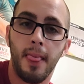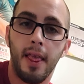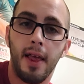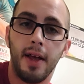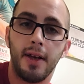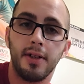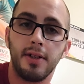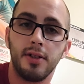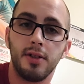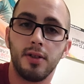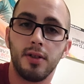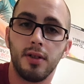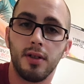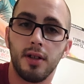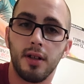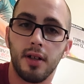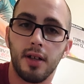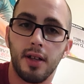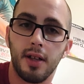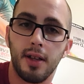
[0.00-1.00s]
and you can
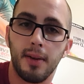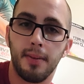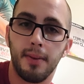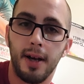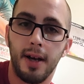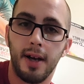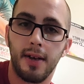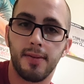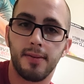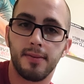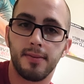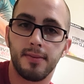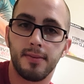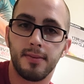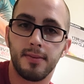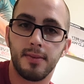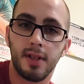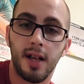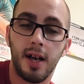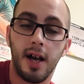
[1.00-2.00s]
look at the back.
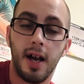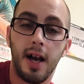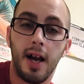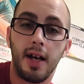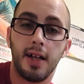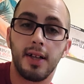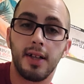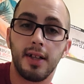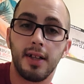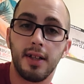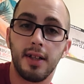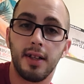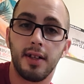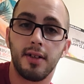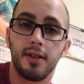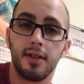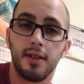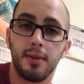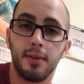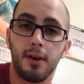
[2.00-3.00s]
I
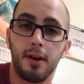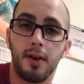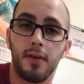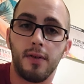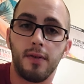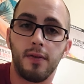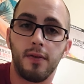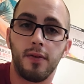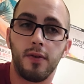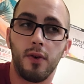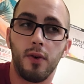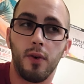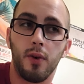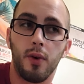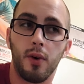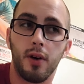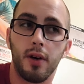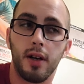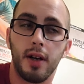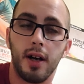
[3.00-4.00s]
literally bought
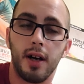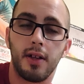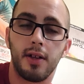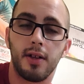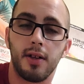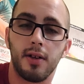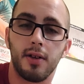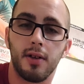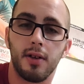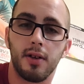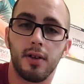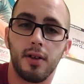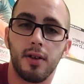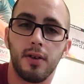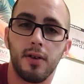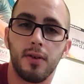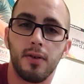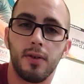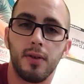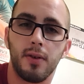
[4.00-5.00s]
4 not long
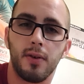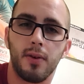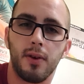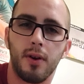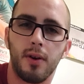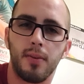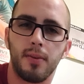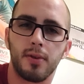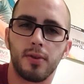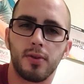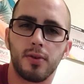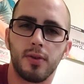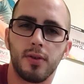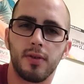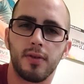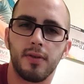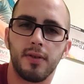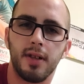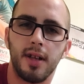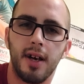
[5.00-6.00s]
ago that were almost worth
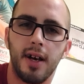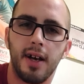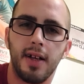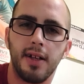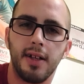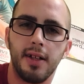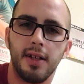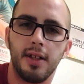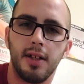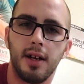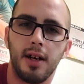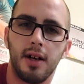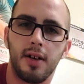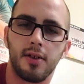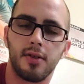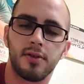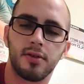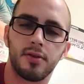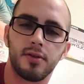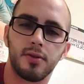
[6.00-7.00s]

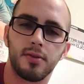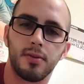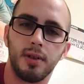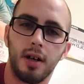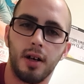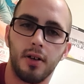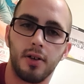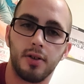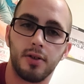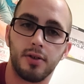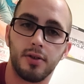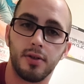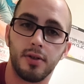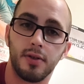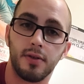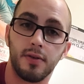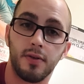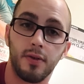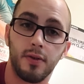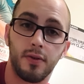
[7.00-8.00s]
$90 from Dollar Tree
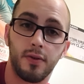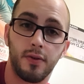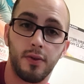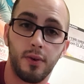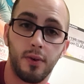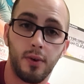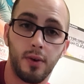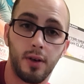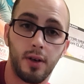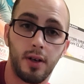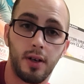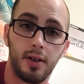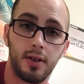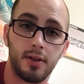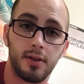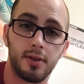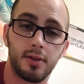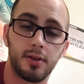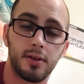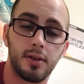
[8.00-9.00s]
for
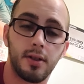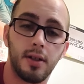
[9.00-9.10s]
$4.